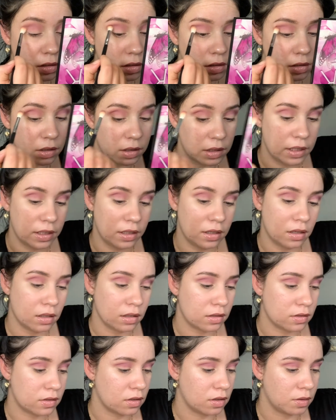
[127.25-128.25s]
They look
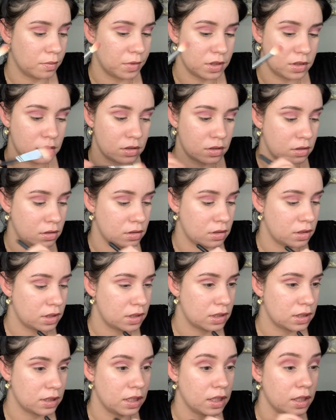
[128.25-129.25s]
so much the
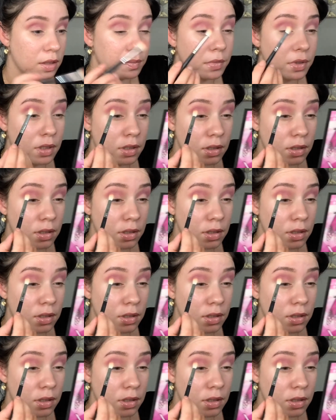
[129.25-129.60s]
same.